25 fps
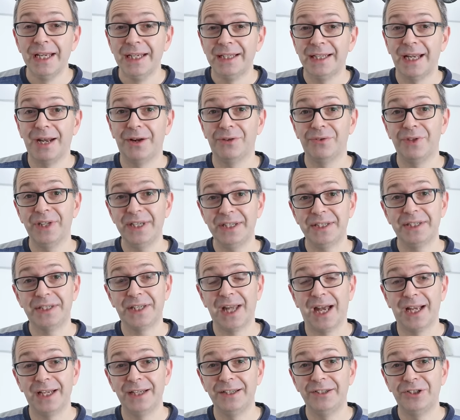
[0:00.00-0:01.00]
Now at this
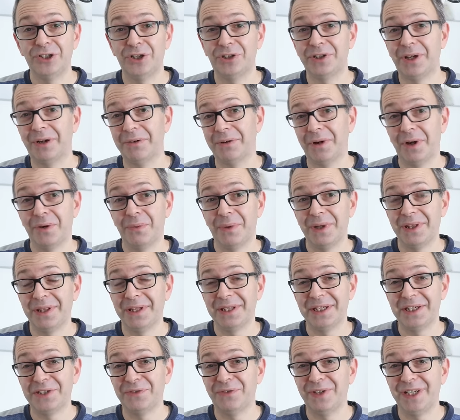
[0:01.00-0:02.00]
stage, I don't know whether
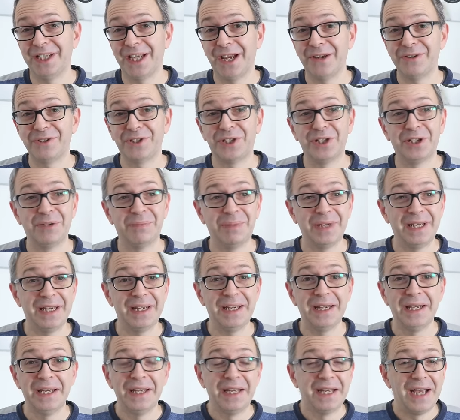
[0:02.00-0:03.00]
this video is going to
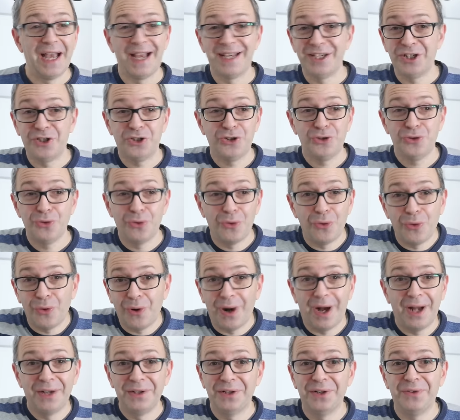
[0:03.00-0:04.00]
be a
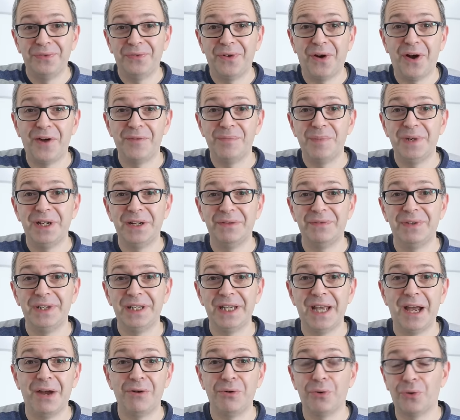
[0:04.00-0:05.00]
short, under 5-minute
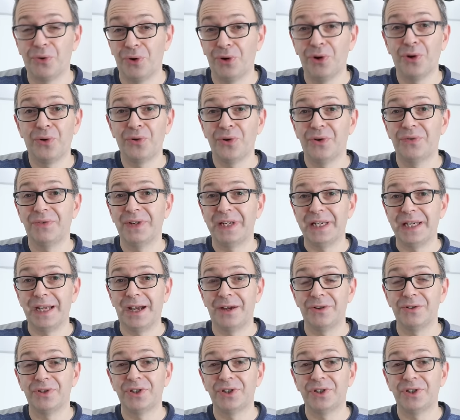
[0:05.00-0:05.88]
video or a longer video.